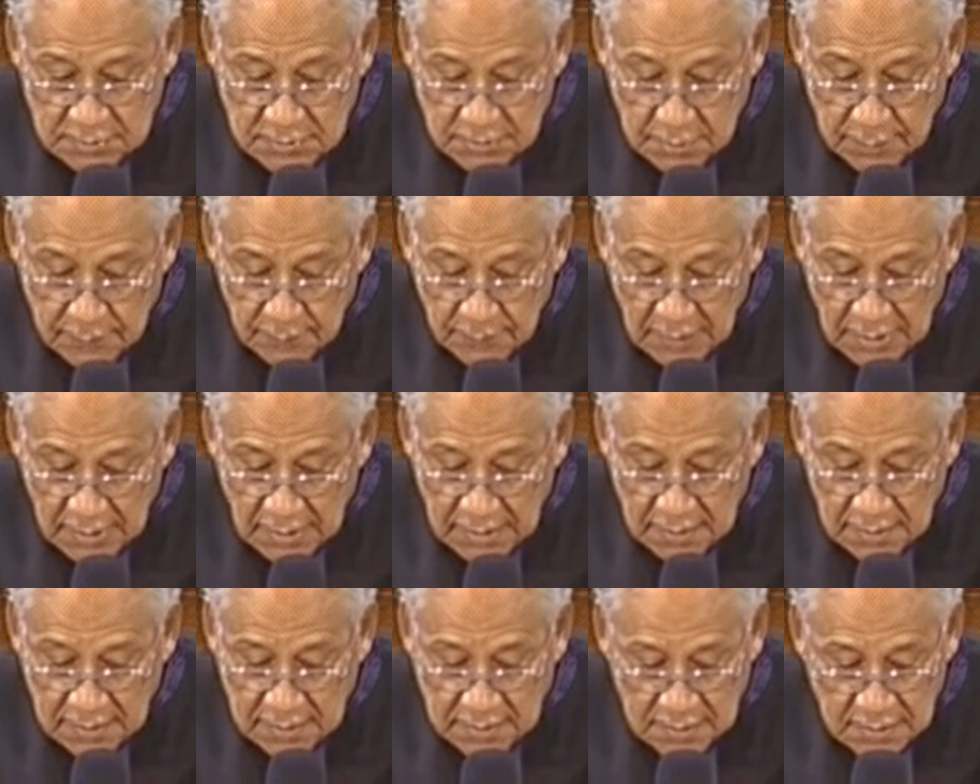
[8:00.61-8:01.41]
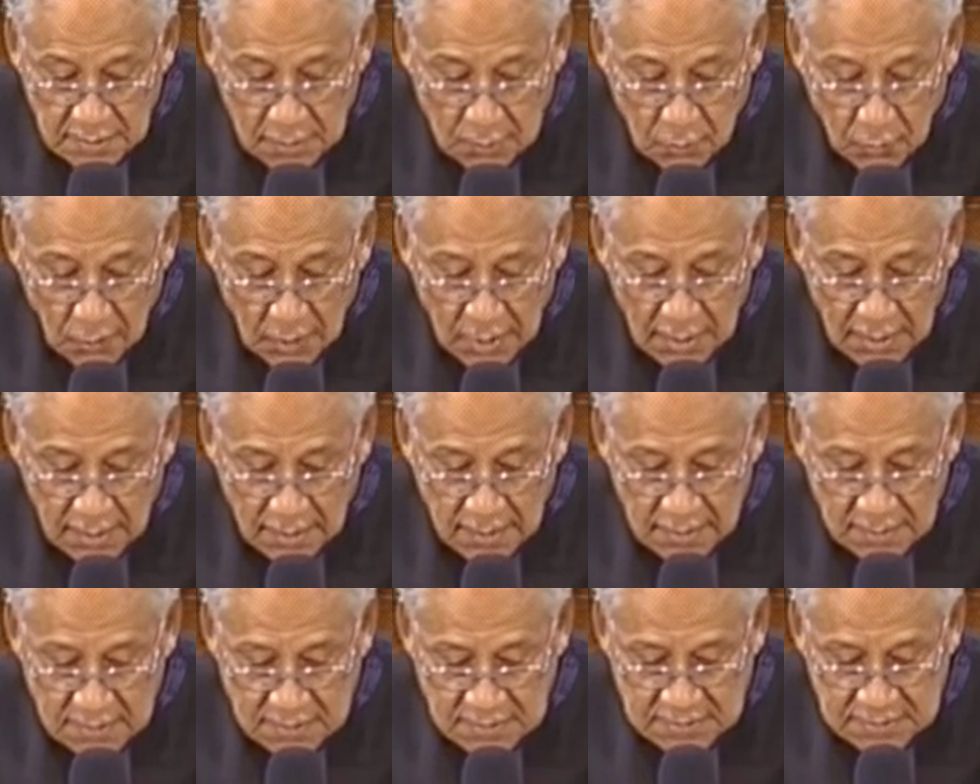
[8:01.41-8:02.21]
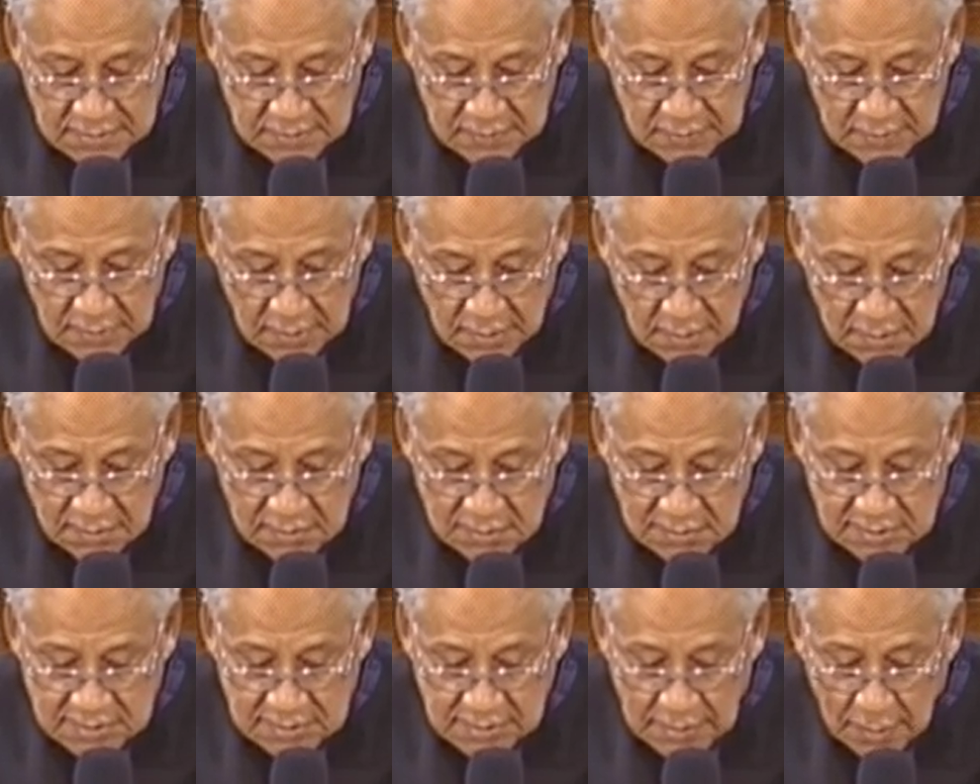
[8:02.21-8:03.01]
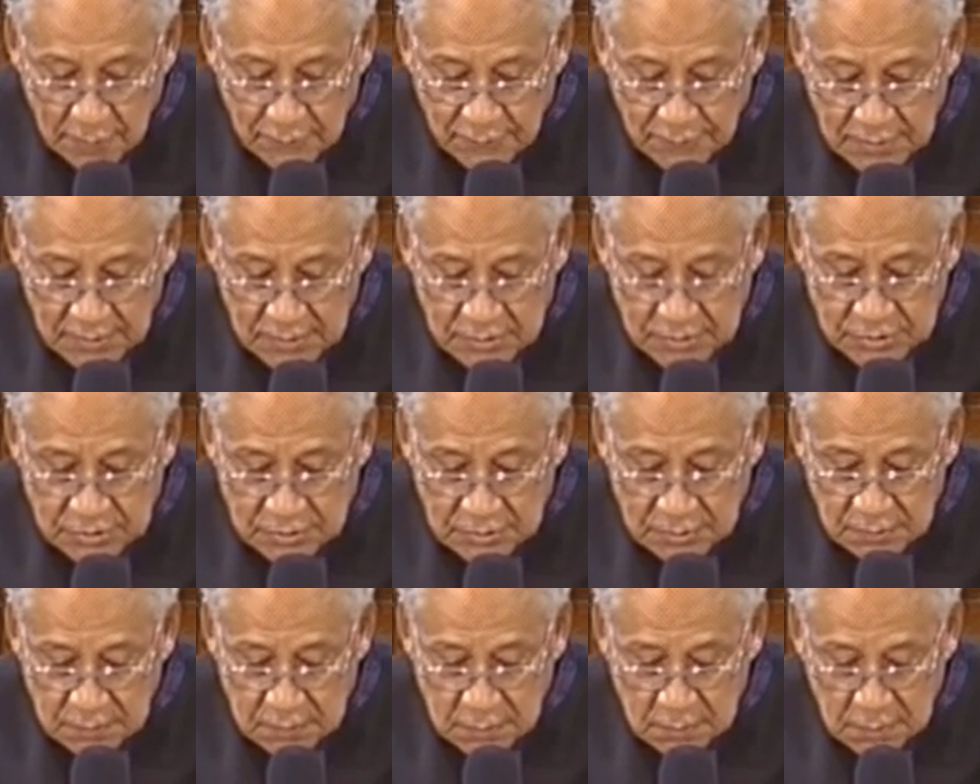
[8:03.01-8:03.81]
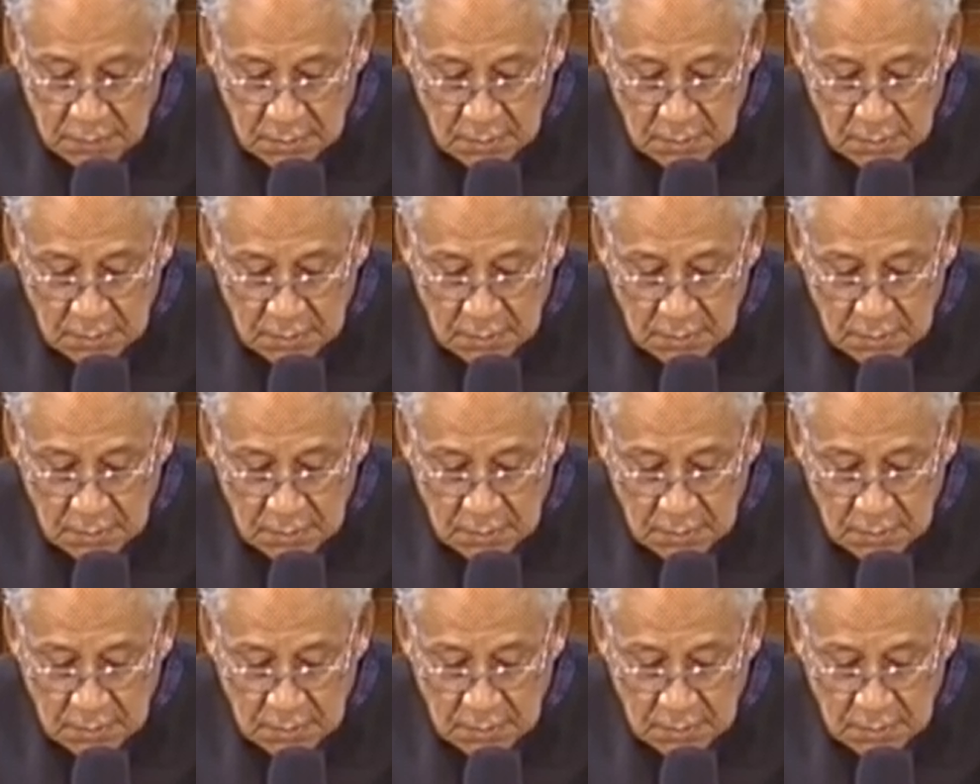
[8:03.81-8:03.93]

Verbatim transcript: to make thee wise unto salvation